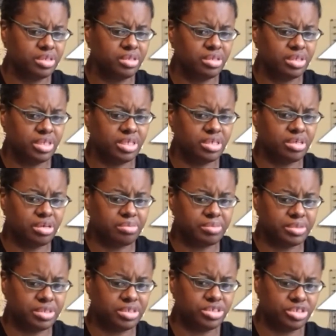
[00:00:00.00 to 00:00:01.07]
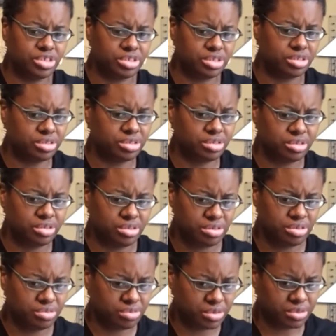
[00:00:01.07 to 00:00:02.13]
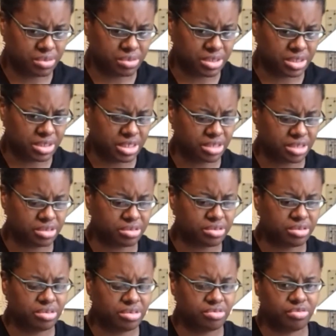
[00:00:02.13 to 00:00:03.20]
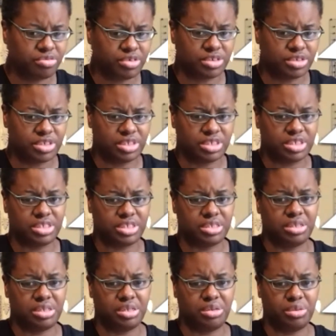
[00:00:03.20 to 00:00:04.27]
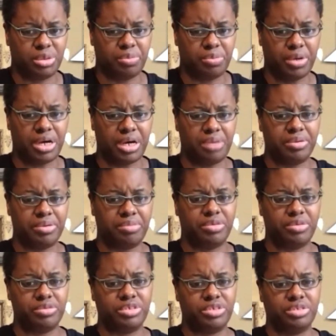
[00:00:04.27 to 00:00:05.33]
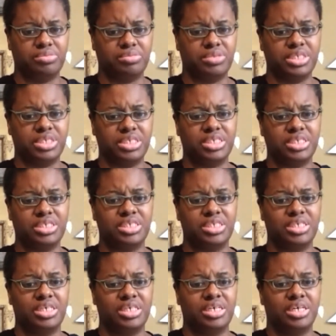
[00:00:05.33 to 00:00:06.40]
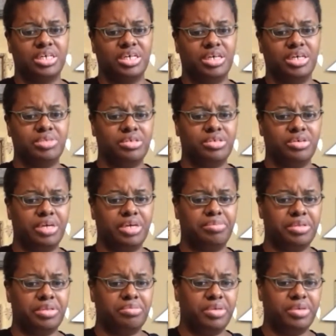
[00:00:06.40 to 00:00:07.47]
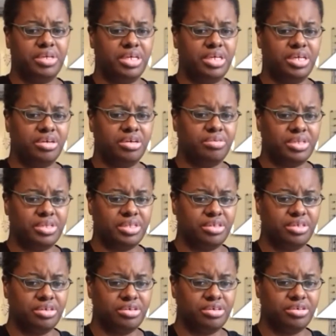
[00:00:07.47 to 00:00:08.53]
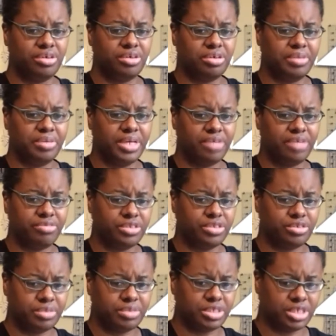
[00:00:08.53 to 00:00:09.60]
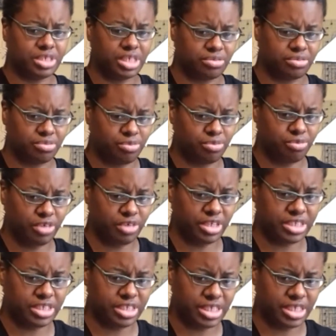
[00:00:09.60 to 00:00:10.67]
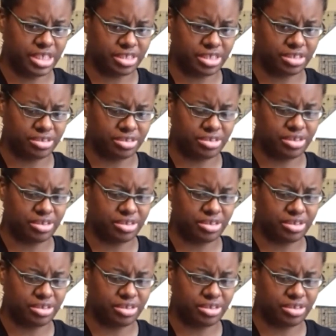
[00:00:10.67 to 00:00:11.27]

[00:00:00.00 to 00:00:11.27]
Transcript: in competition with one another, versus the popping motion, which is, I'm so happy to be here with you. Aren't we having so much fun together?